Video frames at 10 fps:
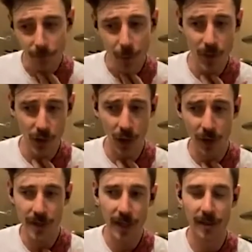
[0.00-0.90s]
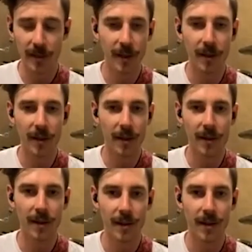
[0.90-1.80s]
which all this kind
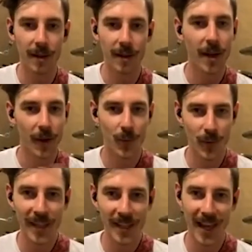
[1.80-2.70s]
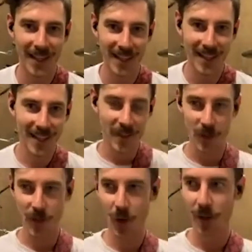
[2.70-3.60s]
of really like,
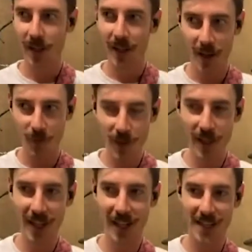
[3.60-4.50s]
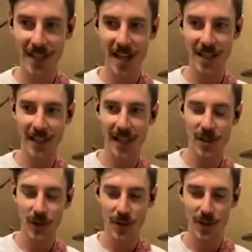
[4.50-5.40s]
you know, it really kind of sounds like
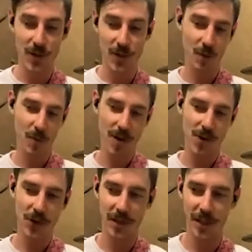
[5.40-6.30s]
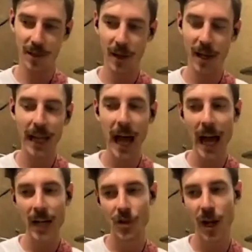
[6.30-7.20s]
that. So it's super interesting the way like
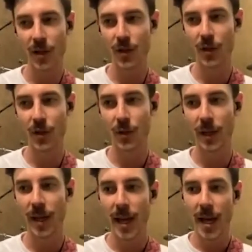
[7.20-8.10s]
I try to do it.